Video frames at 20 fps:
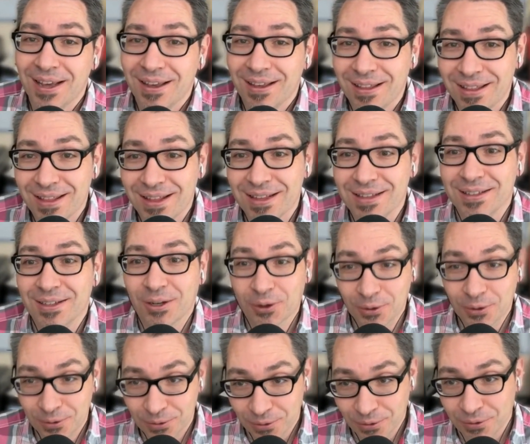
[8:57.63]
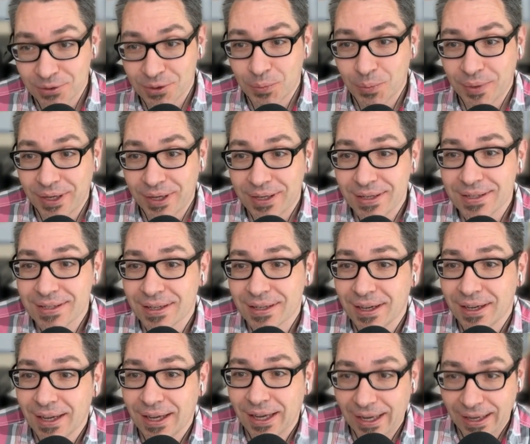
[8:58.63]
then another space,
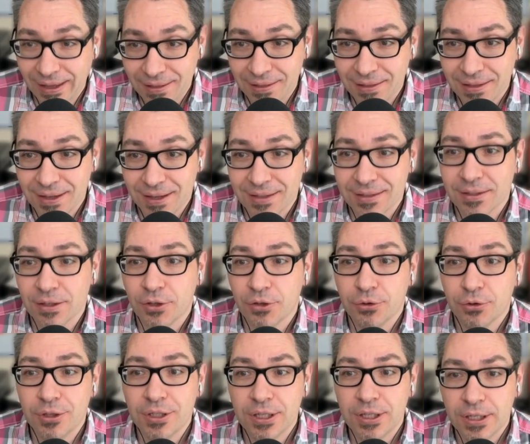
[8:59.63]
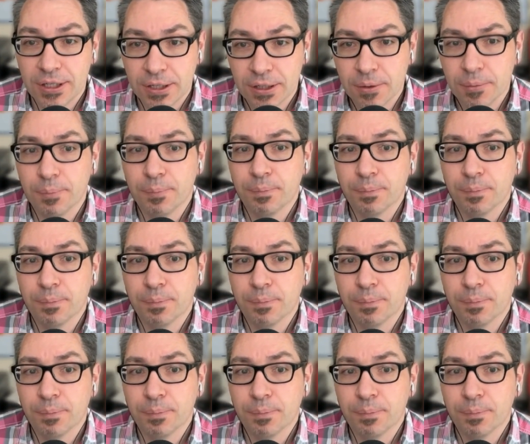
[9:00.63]
and then the year